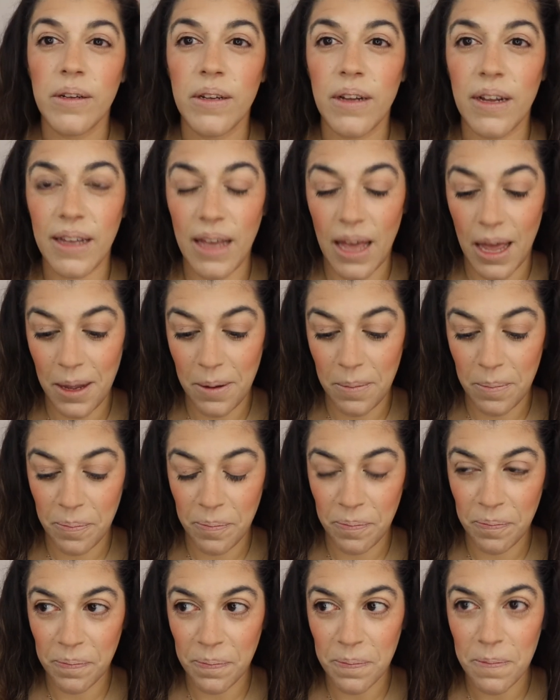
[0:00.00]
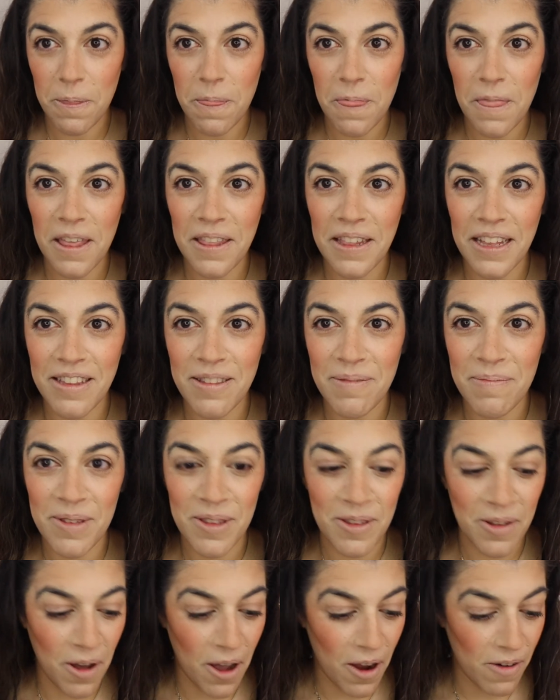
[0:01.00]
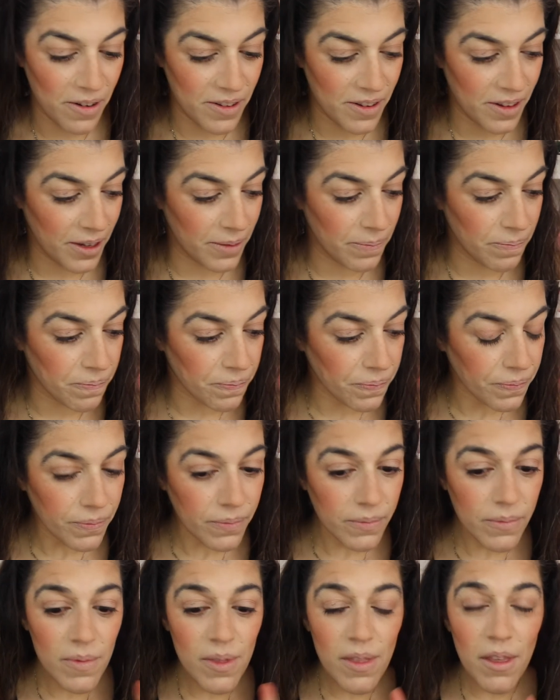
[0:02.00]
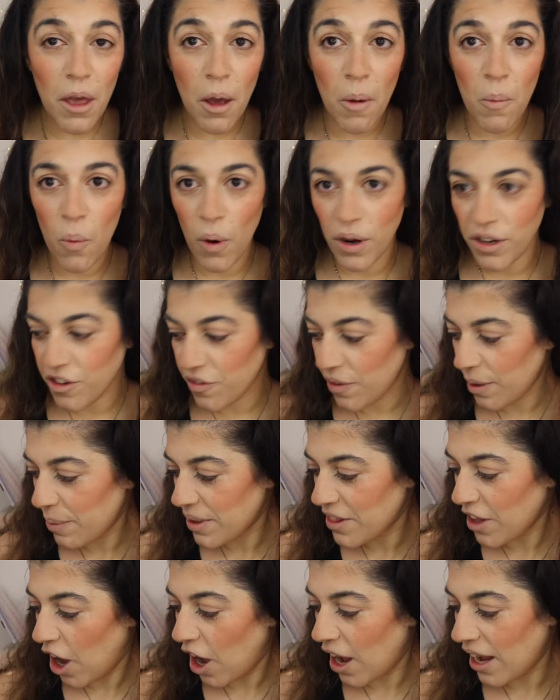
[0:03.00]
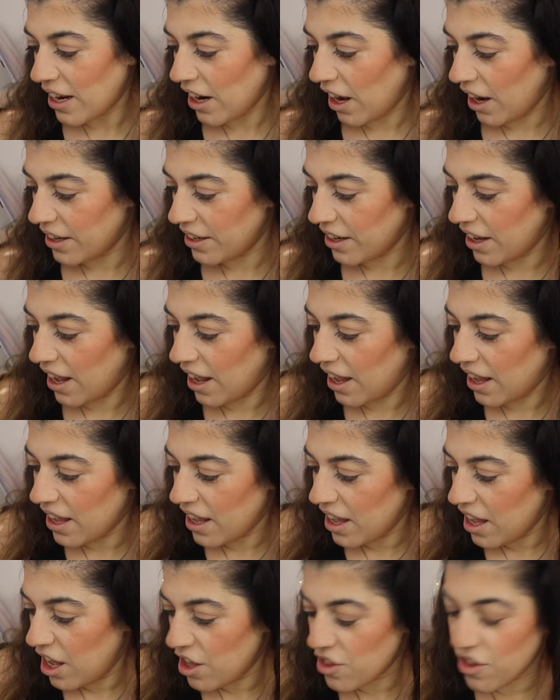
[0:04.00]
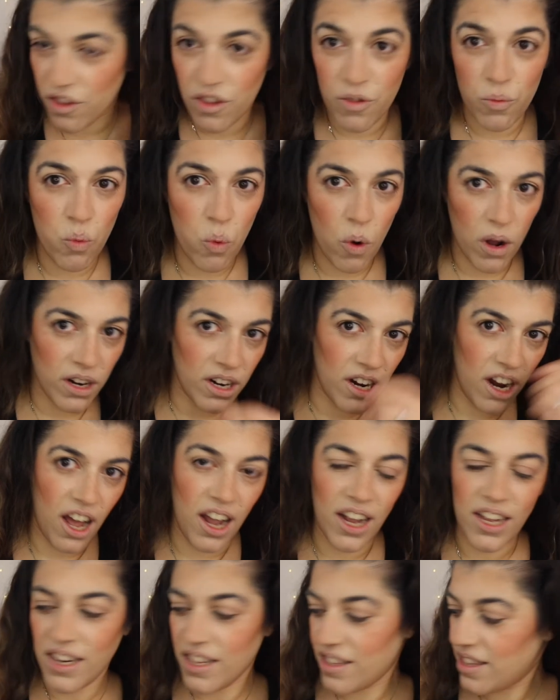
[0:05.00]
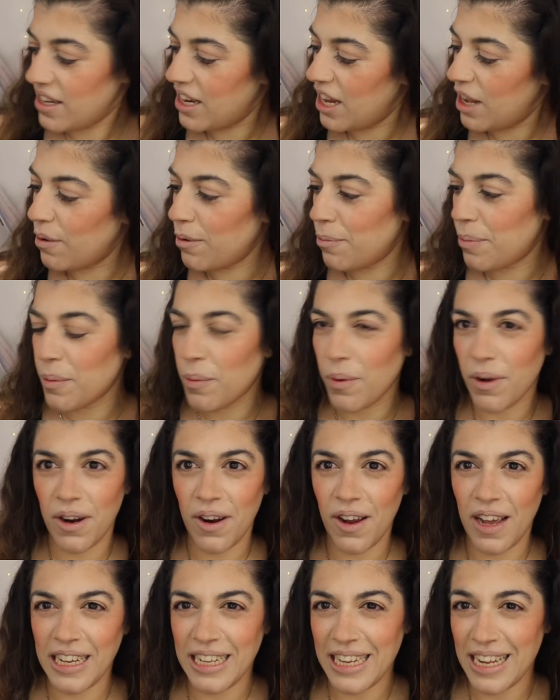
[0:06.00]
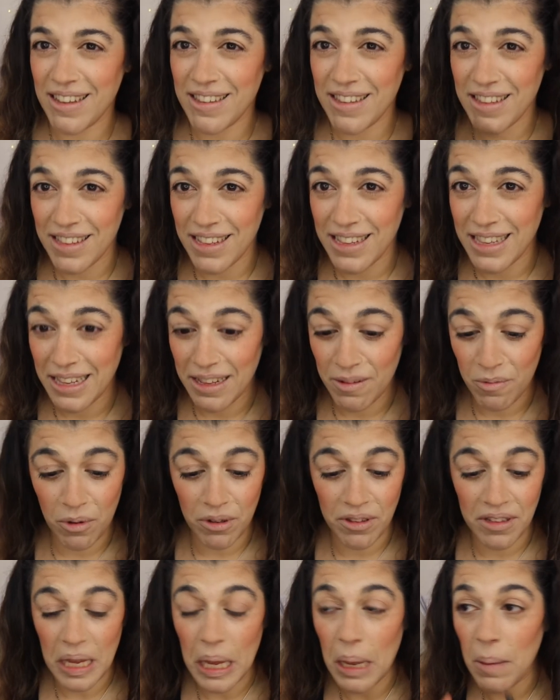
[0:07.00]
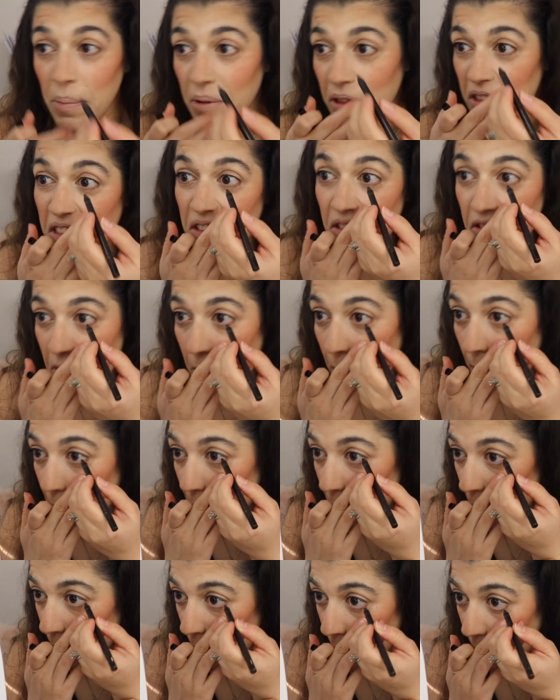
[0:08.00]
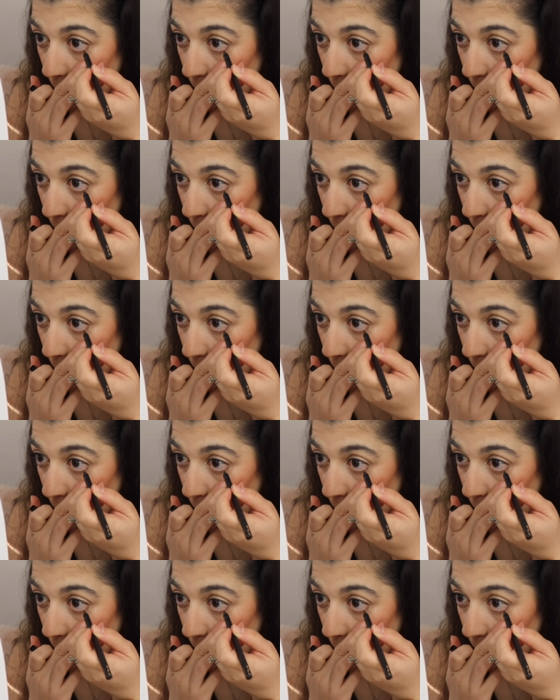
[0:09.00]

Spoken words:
Okay, well, that's the mascara done. I'm wondering with eyeliner, just one line, isn't it? It will be one line classed as a one dip. Let's just try it.